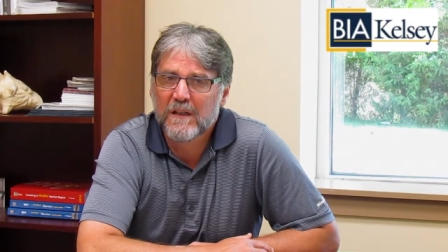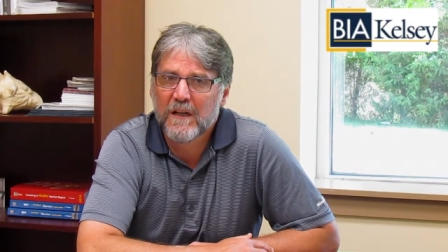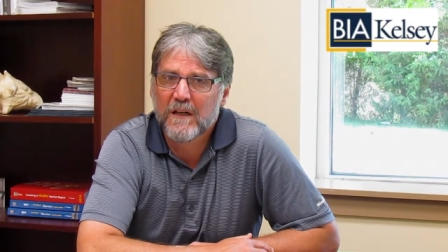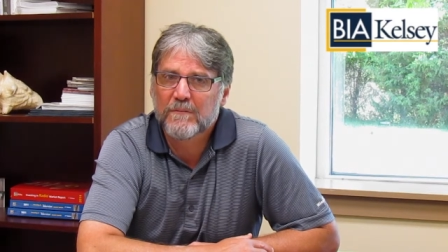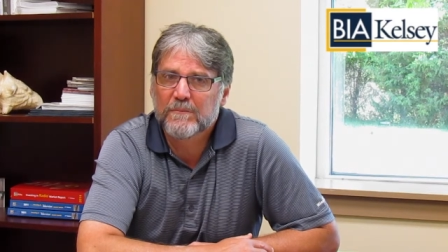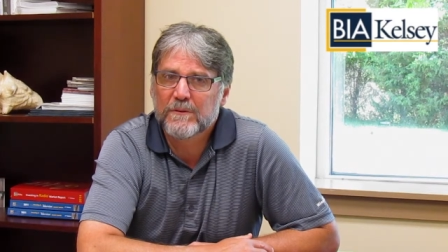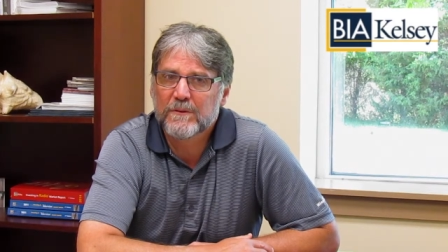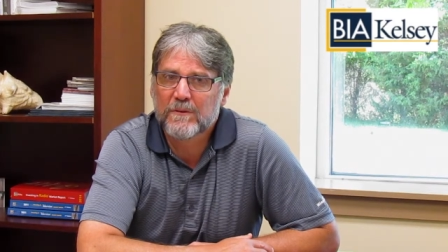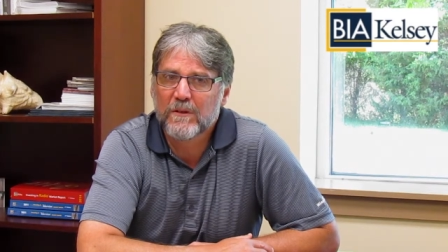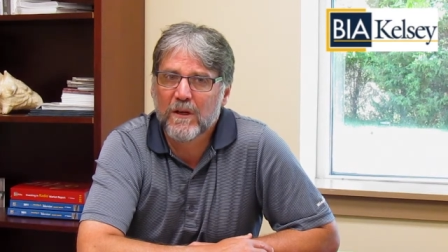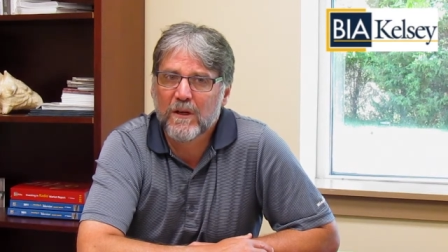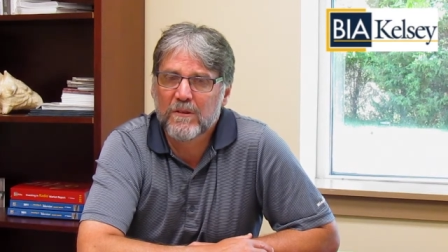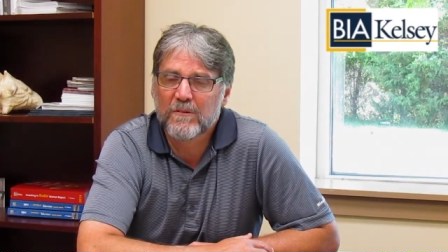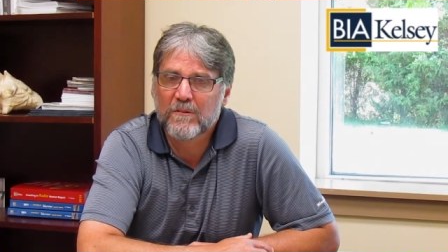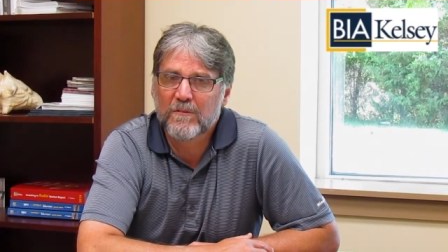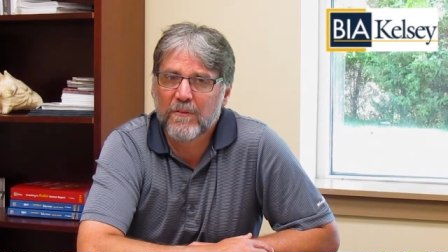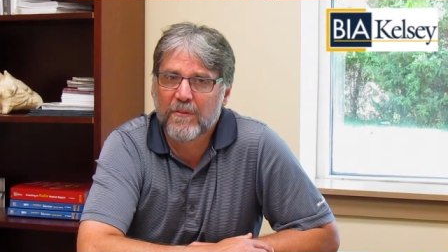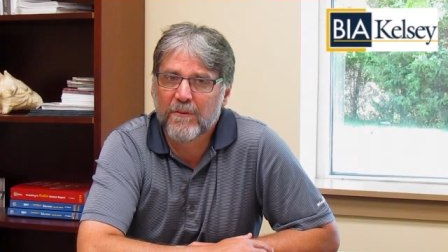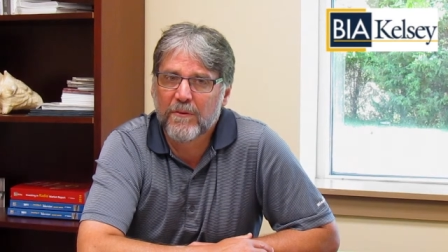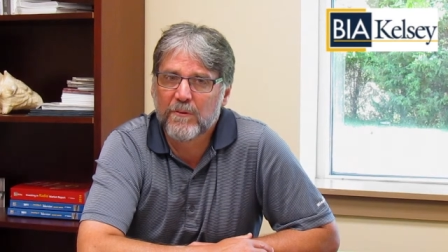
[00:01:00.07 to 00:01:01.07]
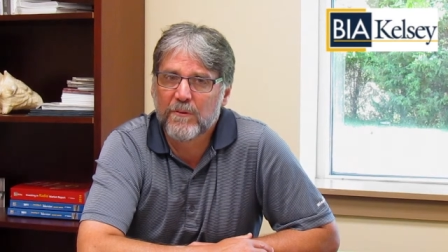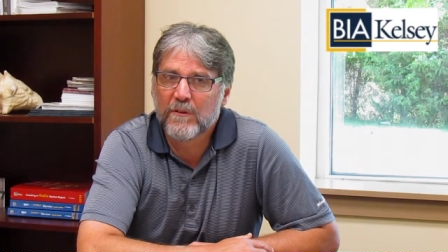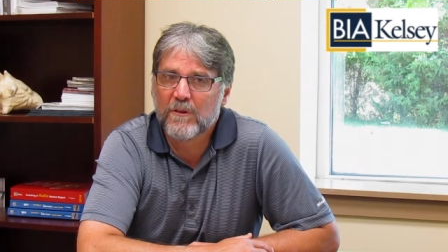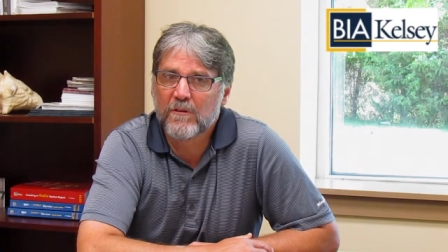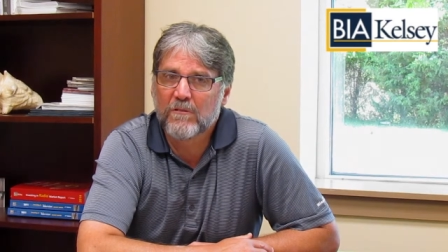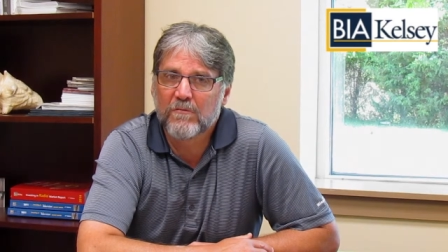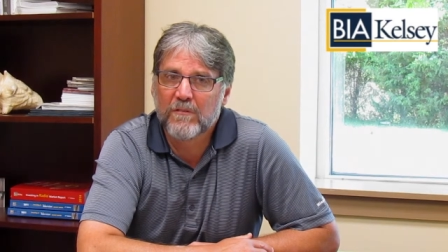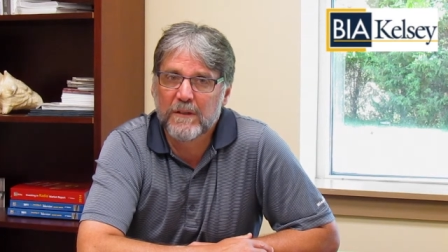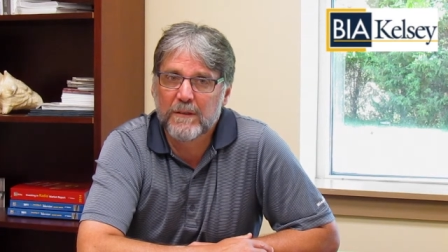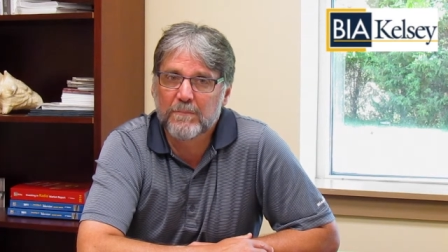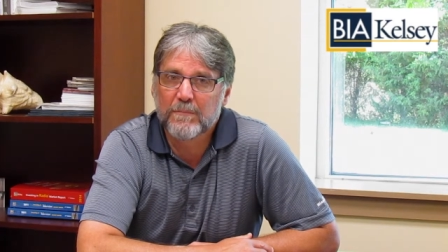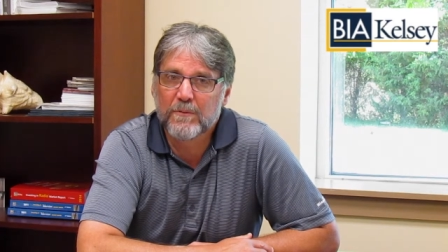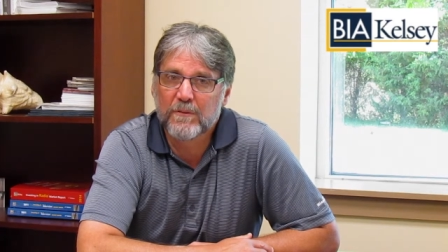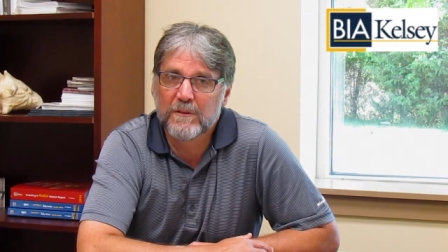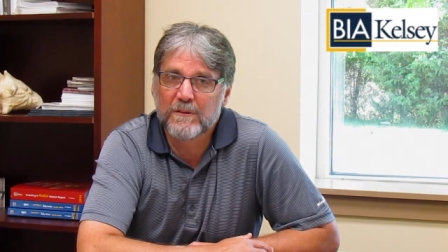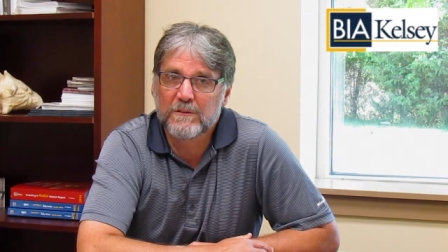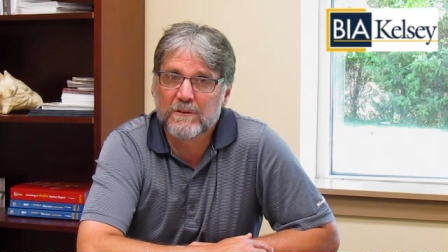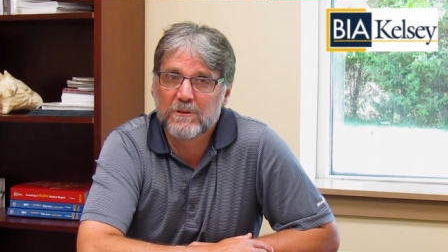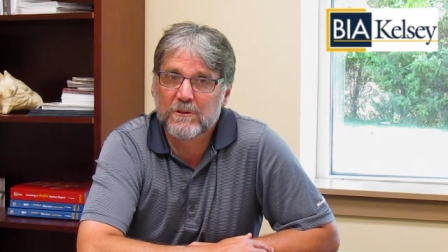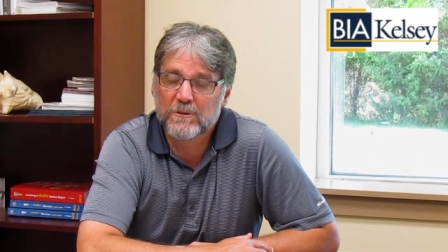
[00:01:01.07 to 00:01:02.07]
up to
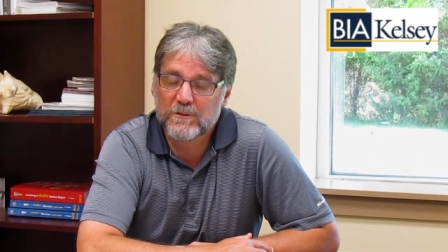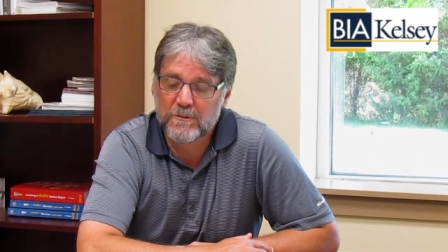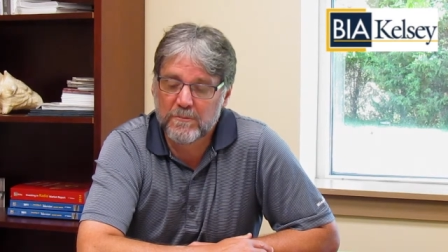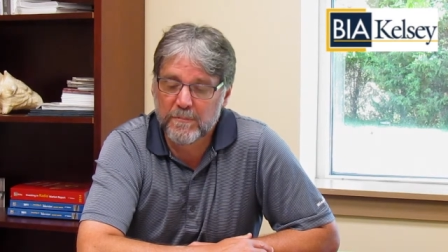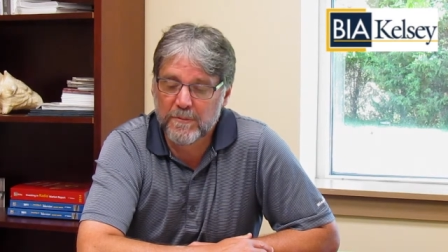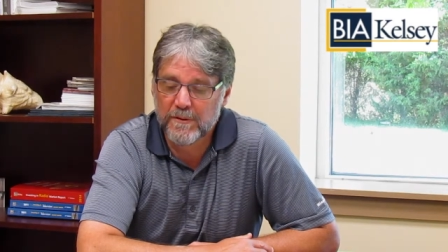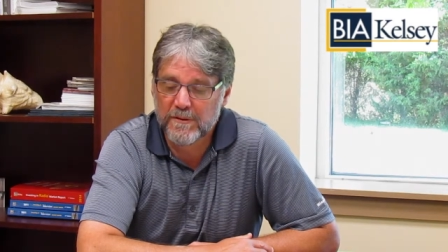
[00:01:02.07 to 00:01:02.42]
$133.2